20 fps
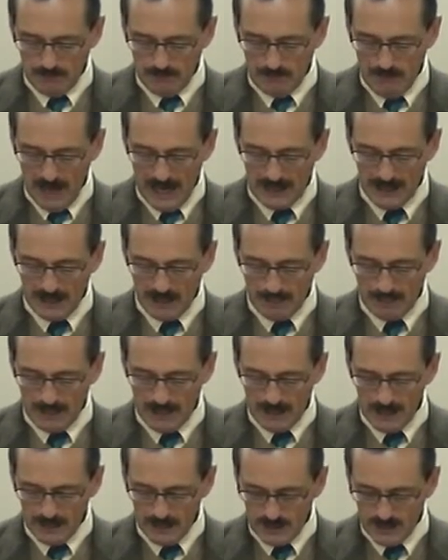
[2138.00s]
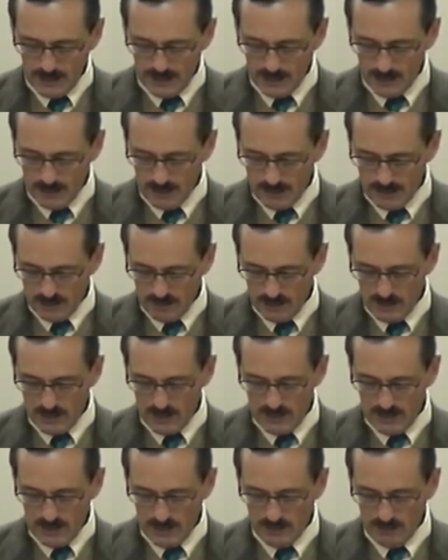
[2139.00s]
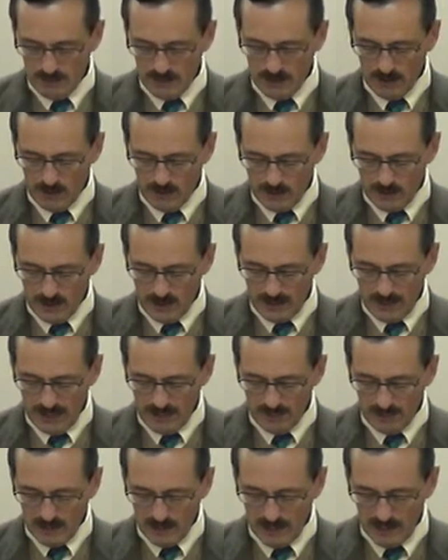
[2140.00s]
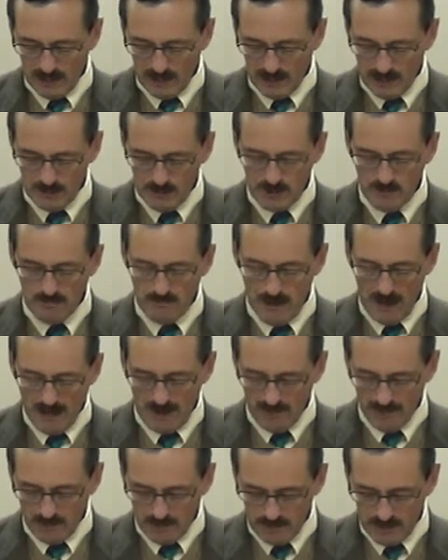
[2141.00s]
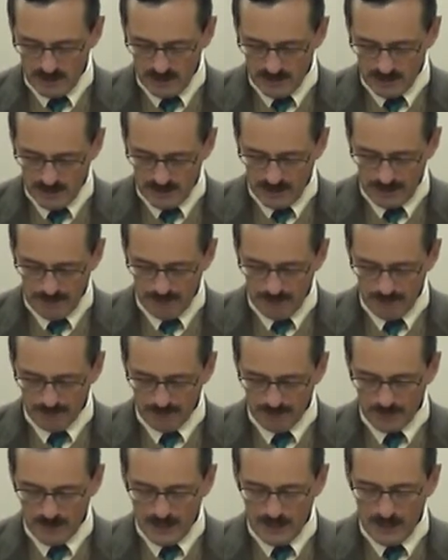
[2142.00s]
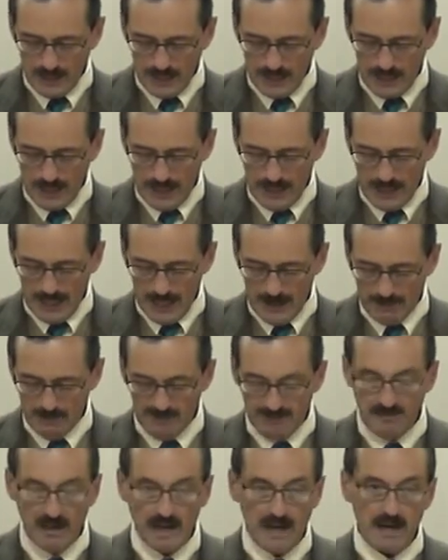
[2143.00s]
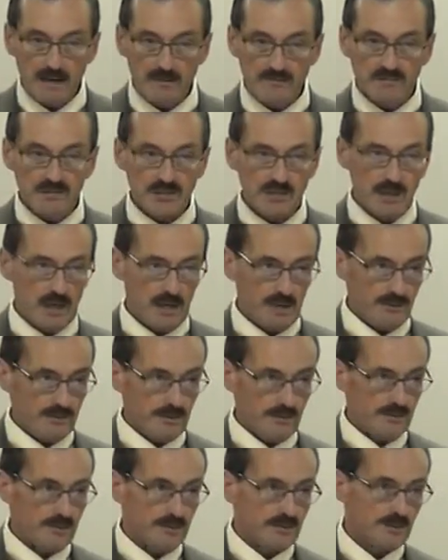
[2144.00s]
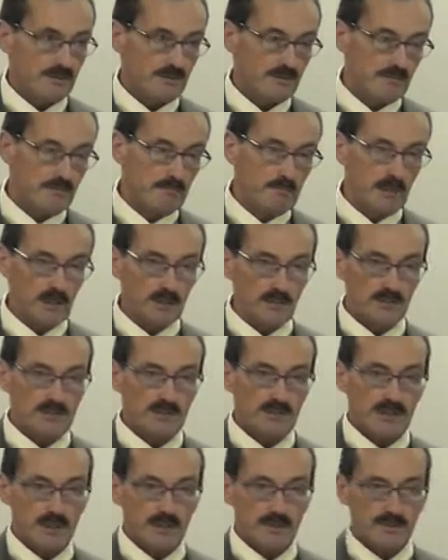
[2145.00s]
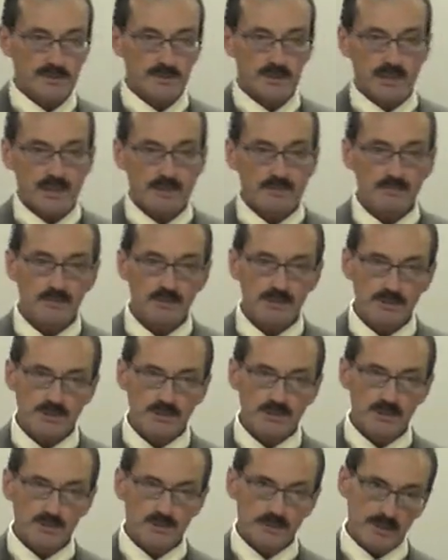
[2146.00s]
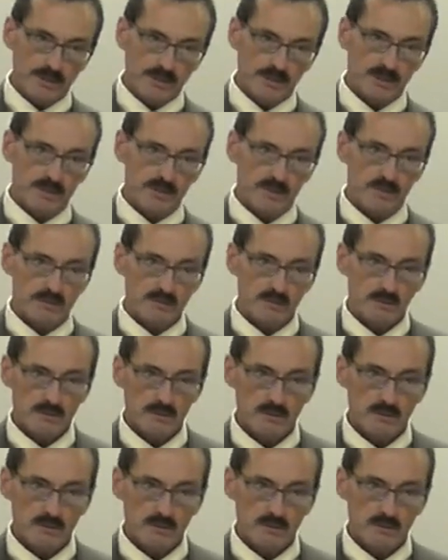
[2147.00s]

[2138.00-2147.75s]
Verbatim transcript: Maccabeus was his, well, no, he didn't have a last name, just Matthew was his name. He had five sons. The middle son's name was Judas.